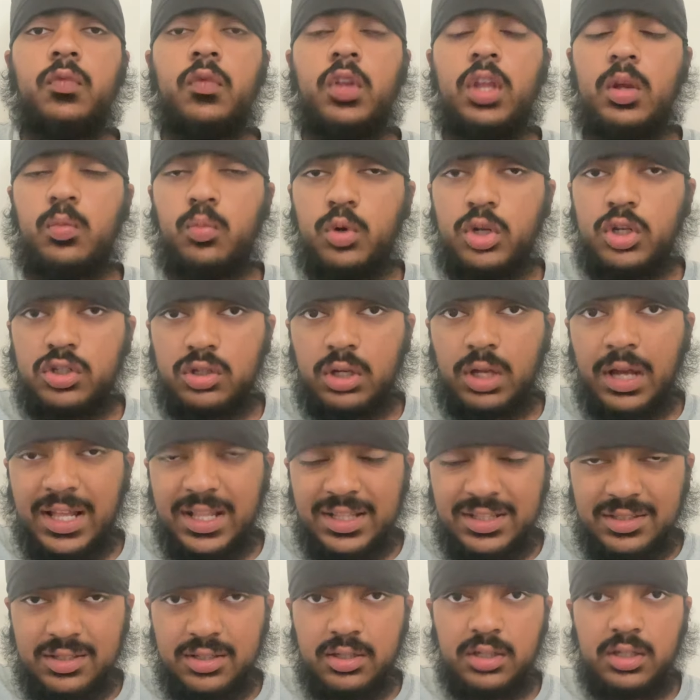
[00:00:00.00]
in which
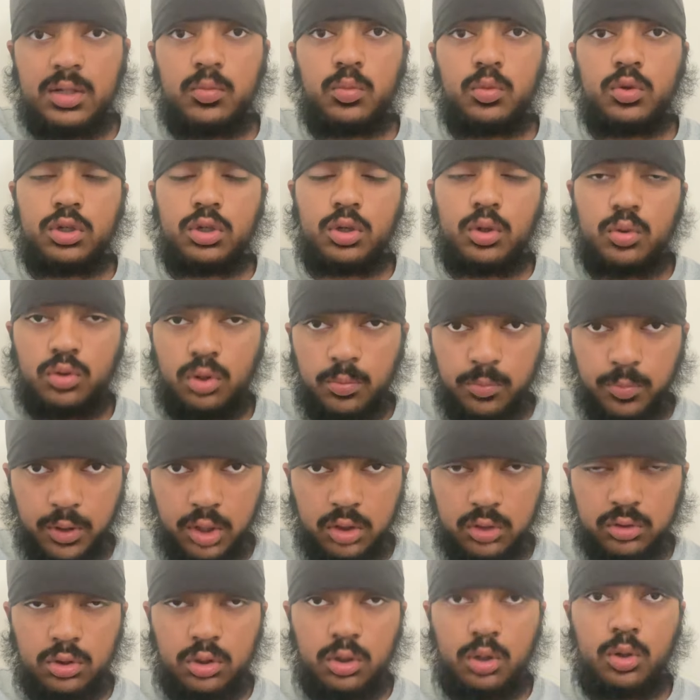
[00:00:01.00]
Antony would go to
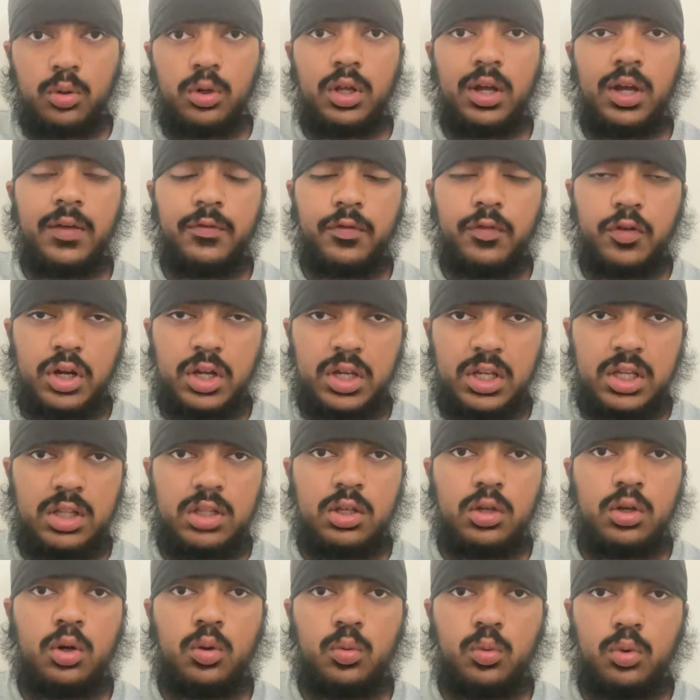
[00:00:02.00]
Barcelona and Frenkie
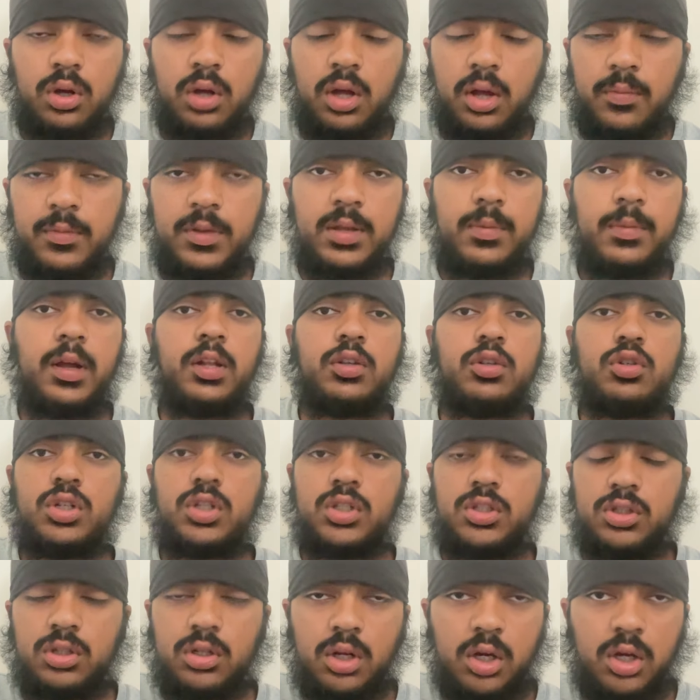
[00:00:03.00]
de Jong will come to
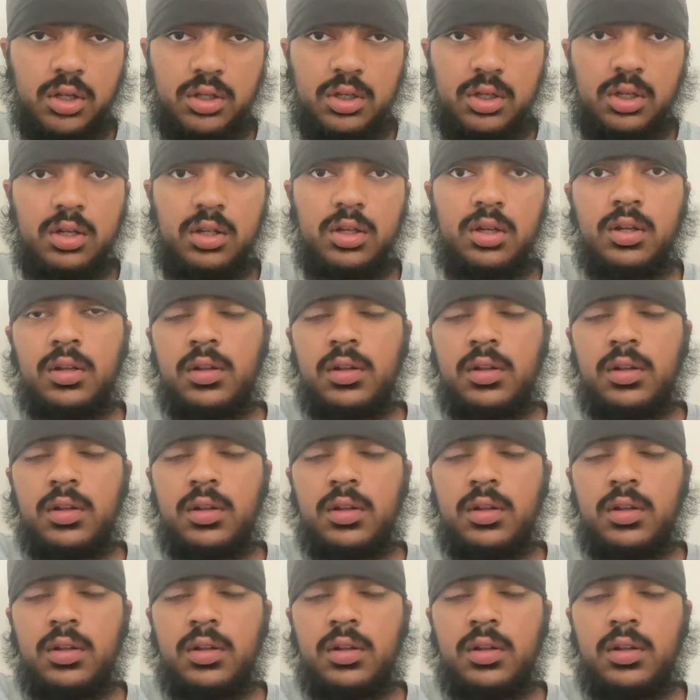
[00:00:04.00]
Manchester United.